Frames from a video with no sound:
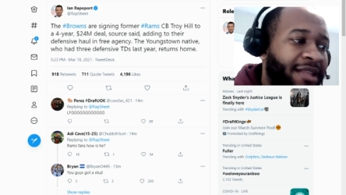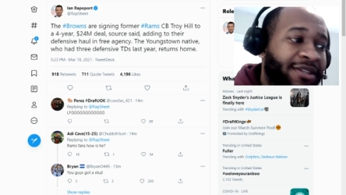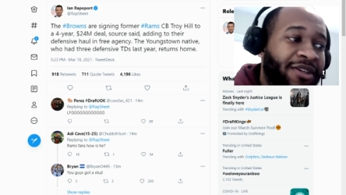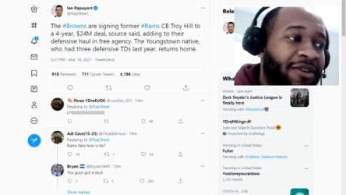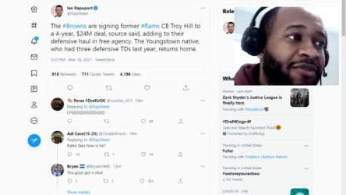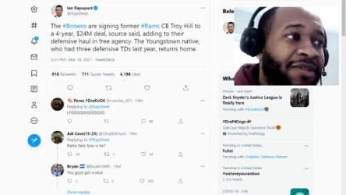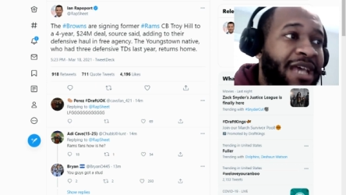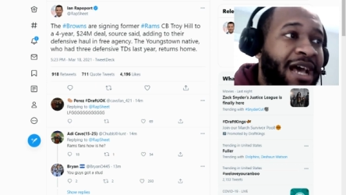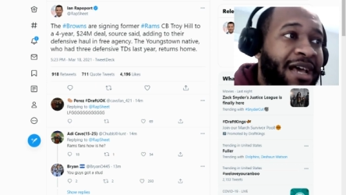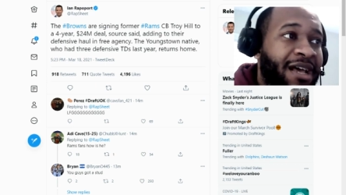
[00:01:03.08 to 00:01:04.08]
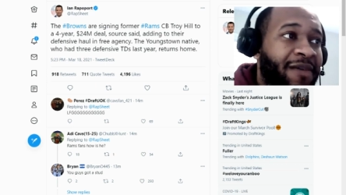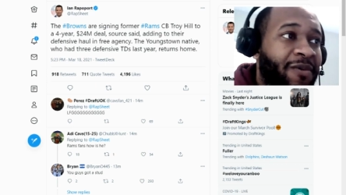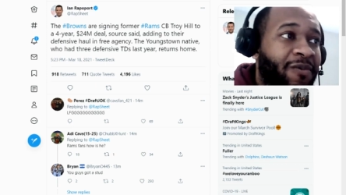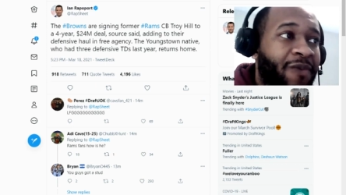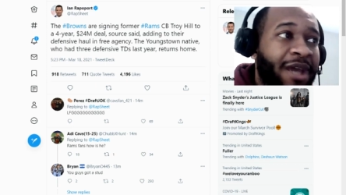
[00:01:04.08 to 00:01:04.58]
and so,
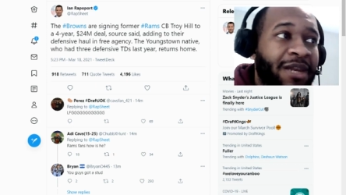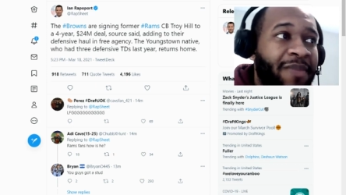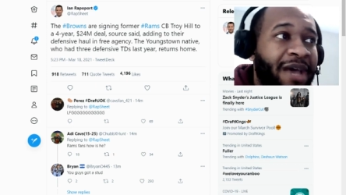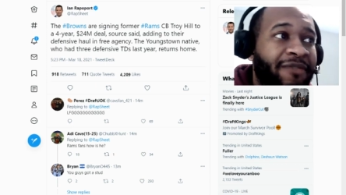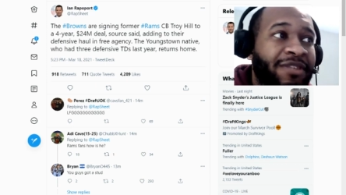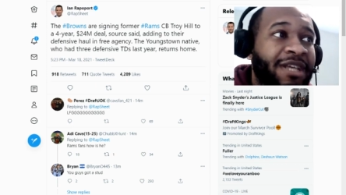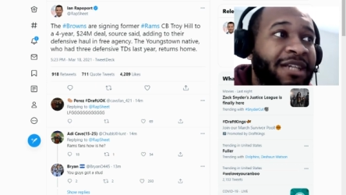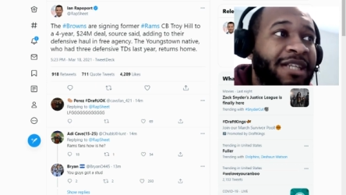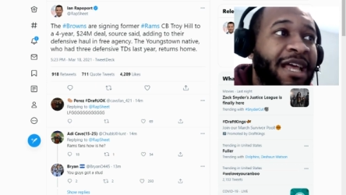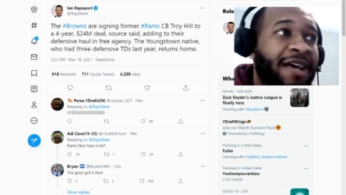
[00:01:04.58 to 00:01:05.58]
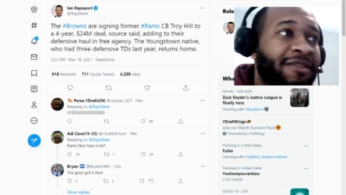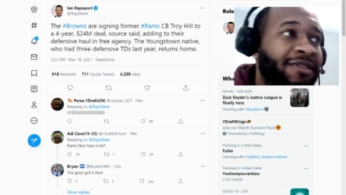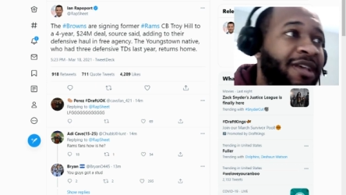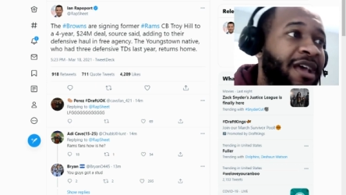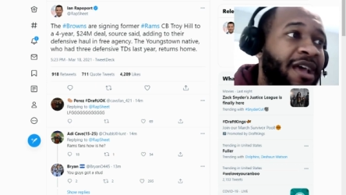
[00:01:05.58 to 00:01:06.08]
yeah, ran them back for
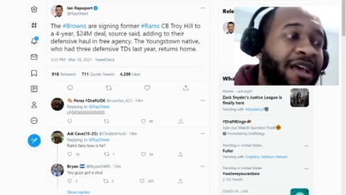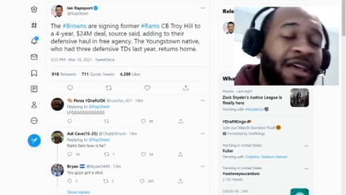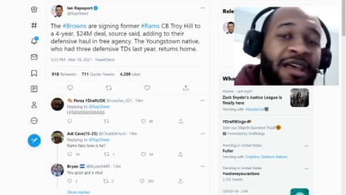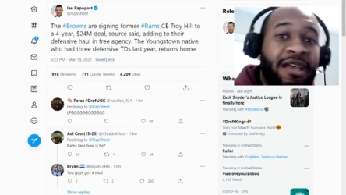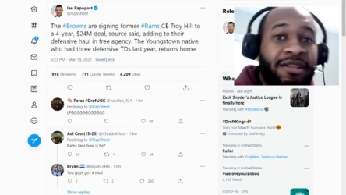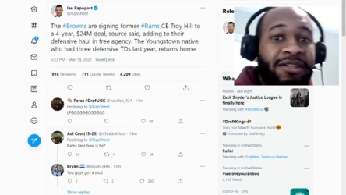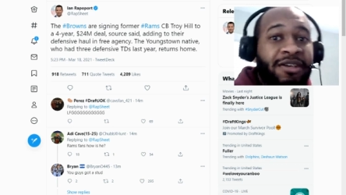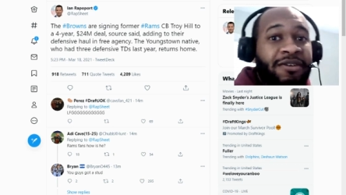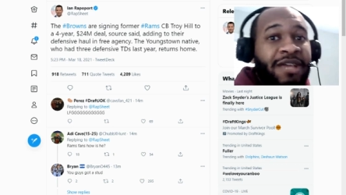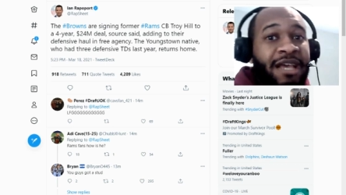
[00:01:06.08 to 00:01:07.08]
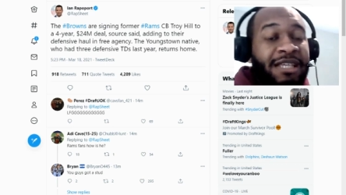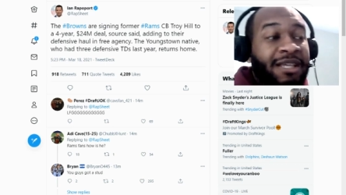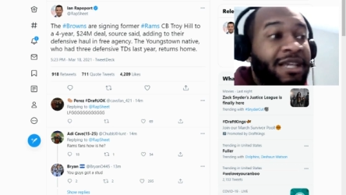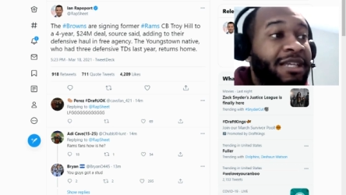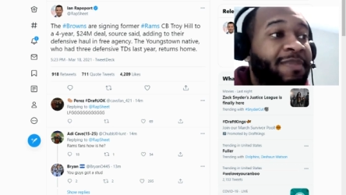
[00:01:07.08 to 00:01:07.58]
touchdowns. And so, yeah,
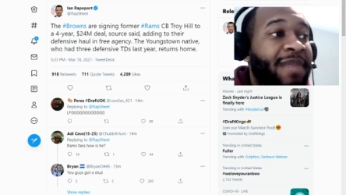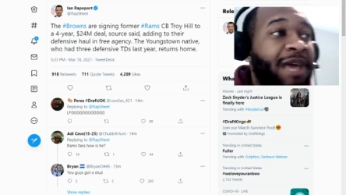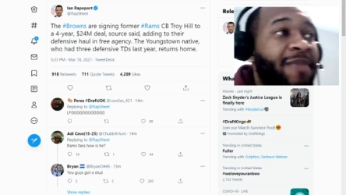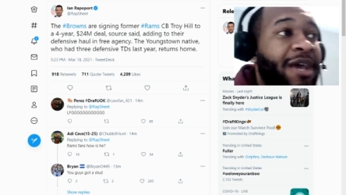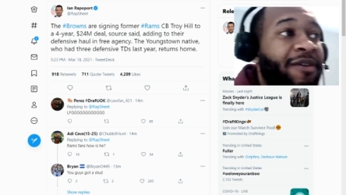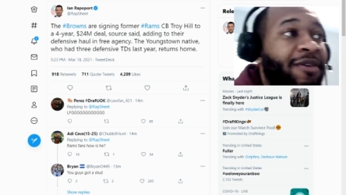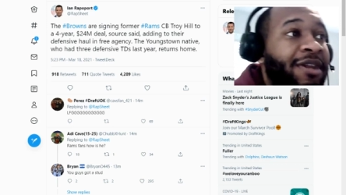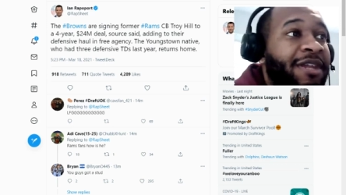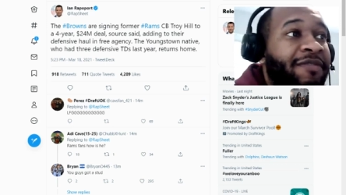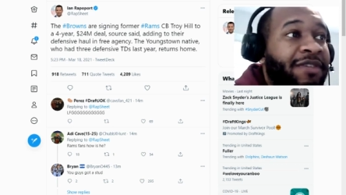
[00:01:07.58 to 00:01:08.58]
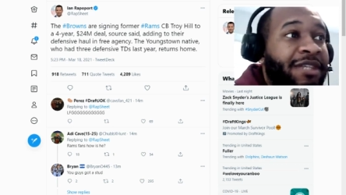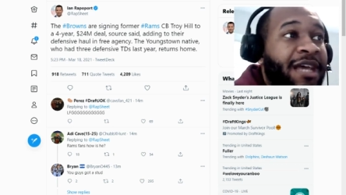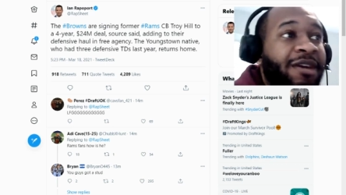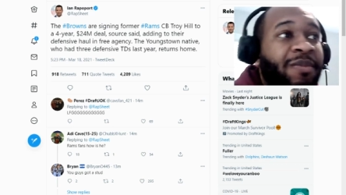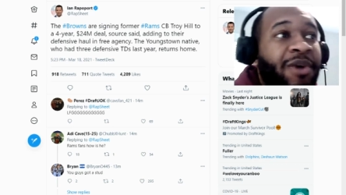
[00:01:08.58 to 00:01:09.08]
he's a playmaker on the defense
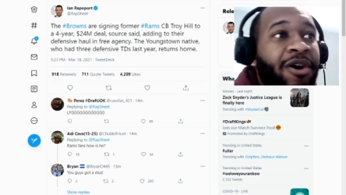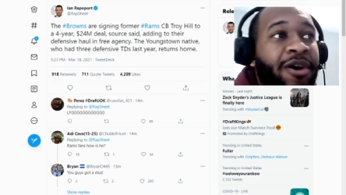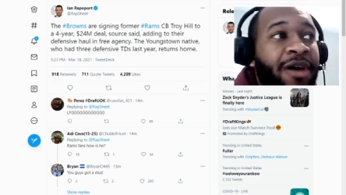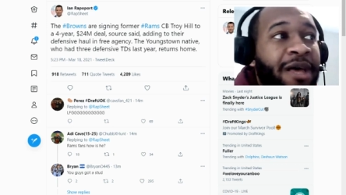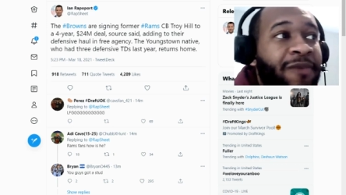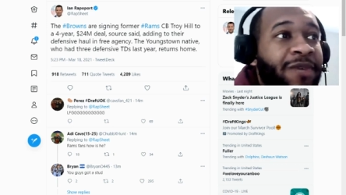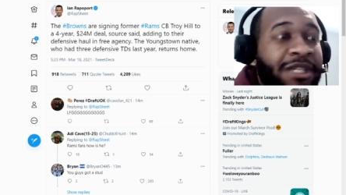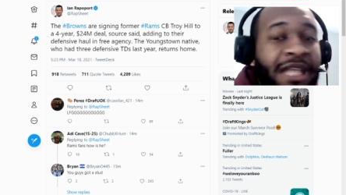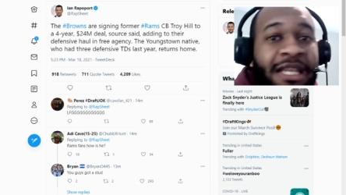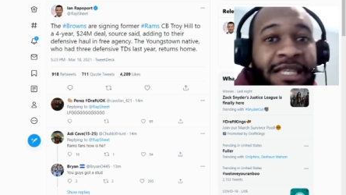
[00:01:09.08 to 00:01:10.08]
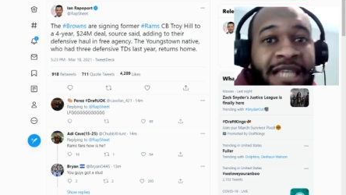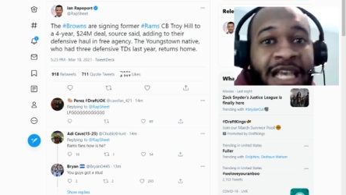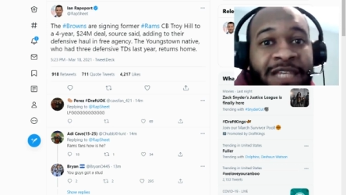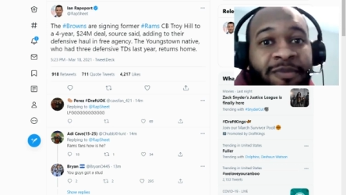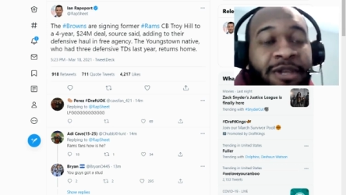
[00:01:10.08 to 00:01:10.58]
side of the ball, in which they
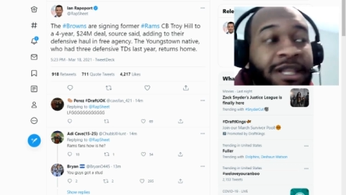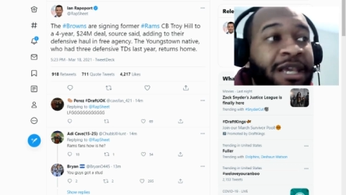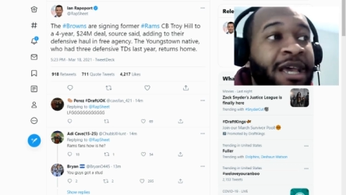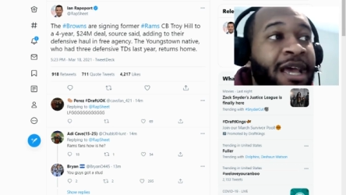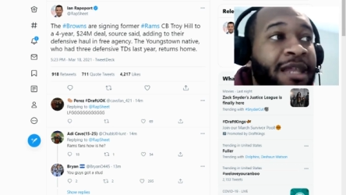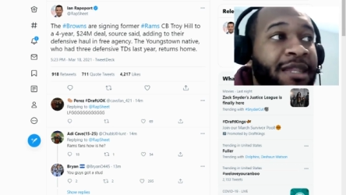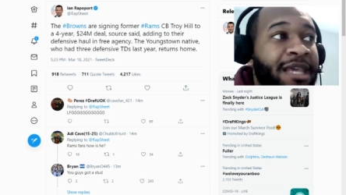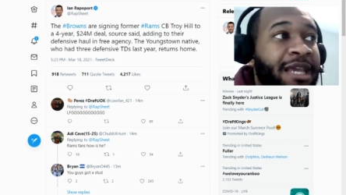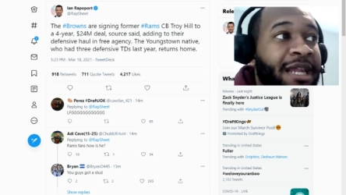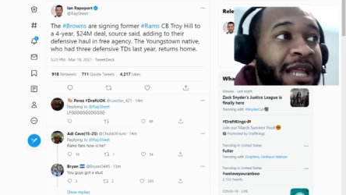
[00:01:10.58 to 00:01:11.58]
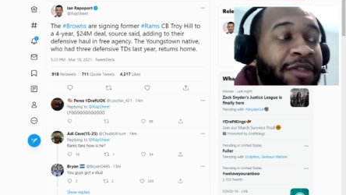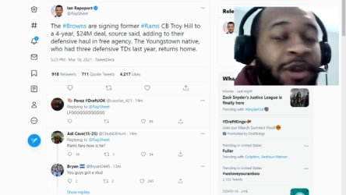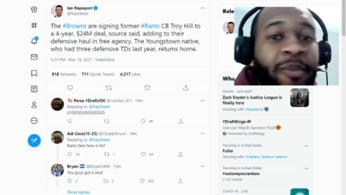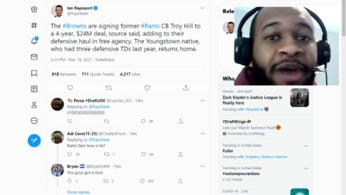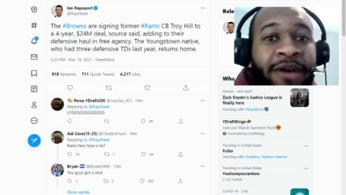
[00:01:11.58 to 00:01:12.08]
desperately needed. I
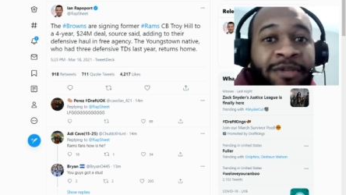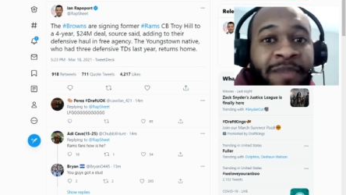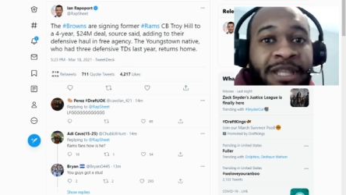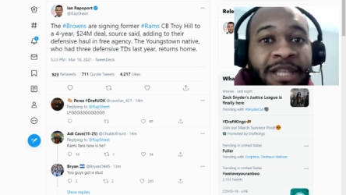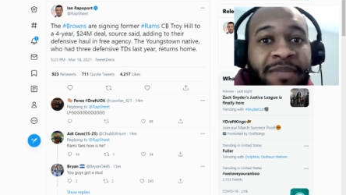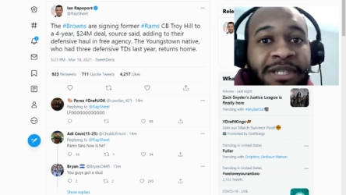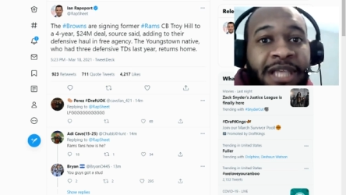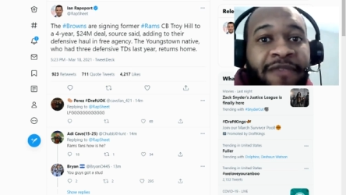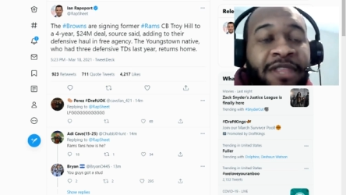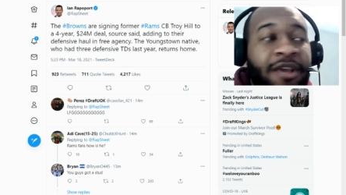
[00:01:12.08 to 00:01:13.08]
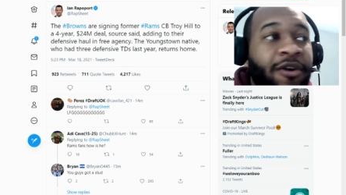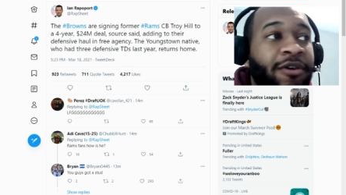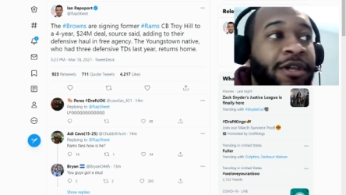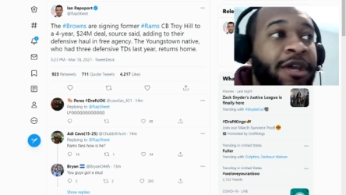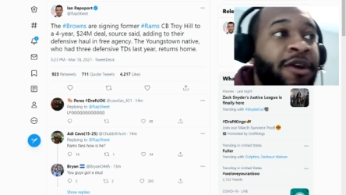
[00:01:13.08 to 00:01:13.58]
know the Browns picked up a safety
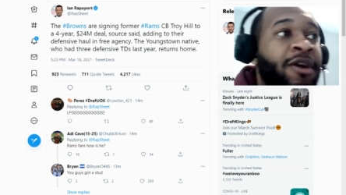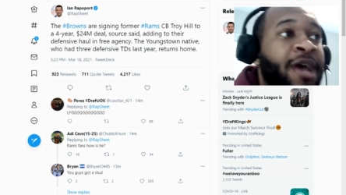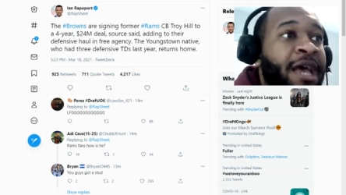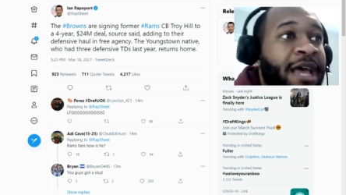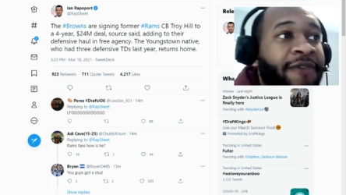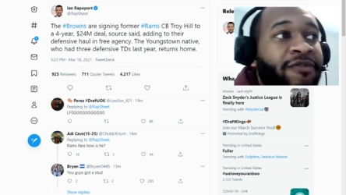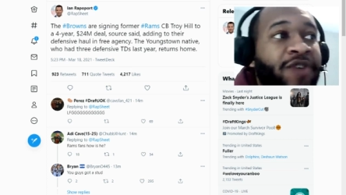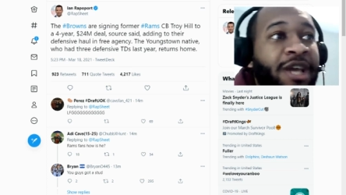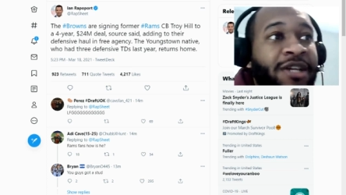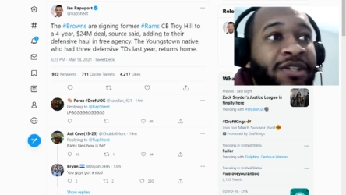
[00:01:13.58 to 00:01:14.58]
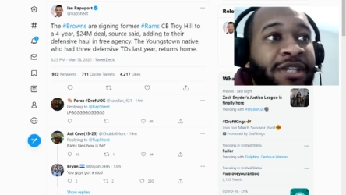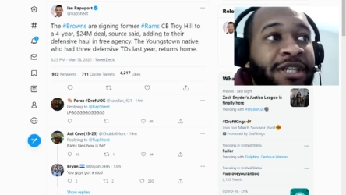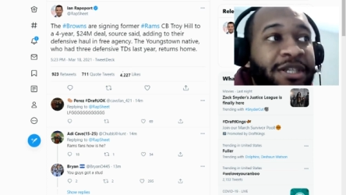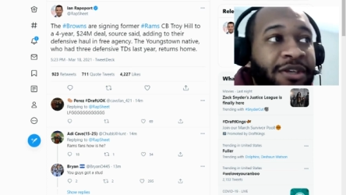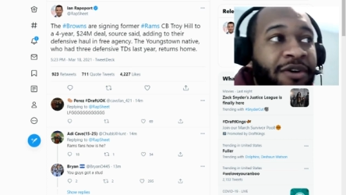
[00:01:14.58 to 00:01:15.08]
earlier in free
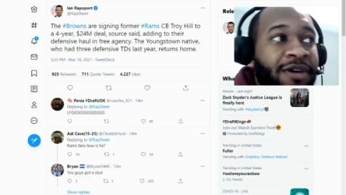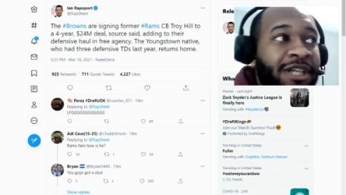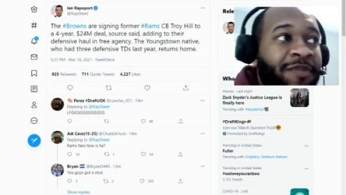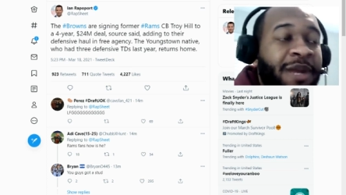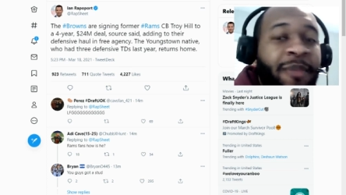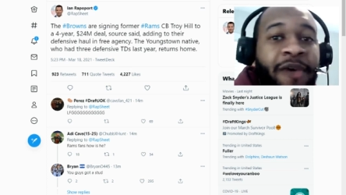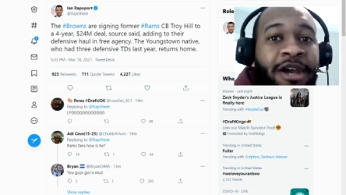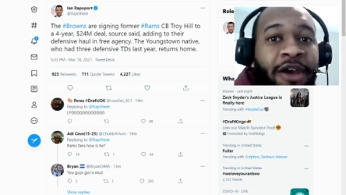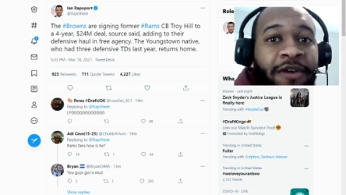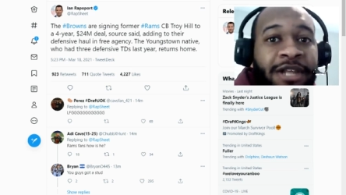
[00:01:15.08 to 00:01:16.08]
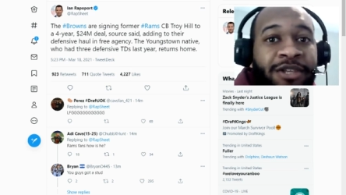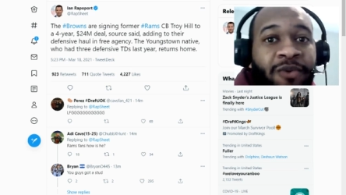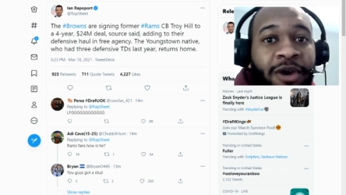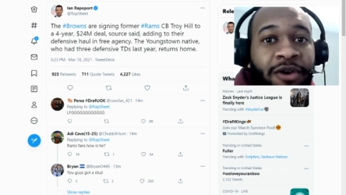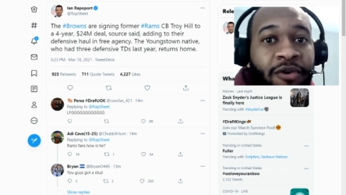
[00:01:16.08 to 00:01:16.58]
agency, so it's been a priority
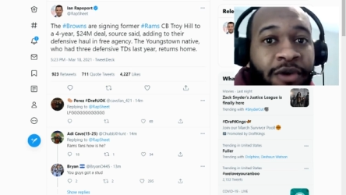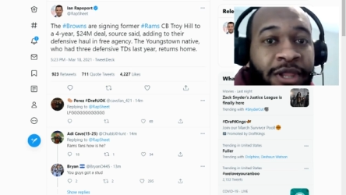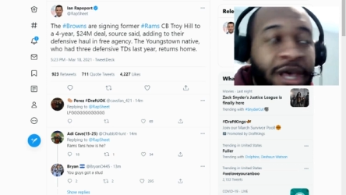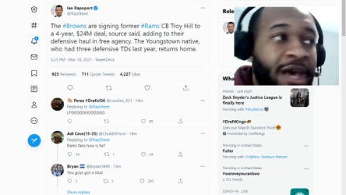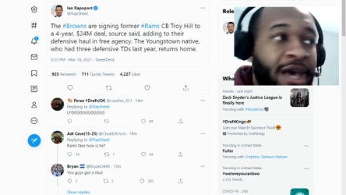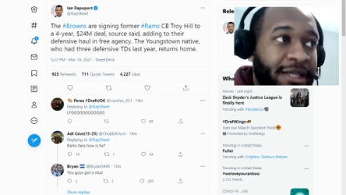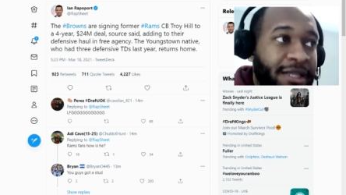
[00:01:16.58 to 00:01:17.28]
to work on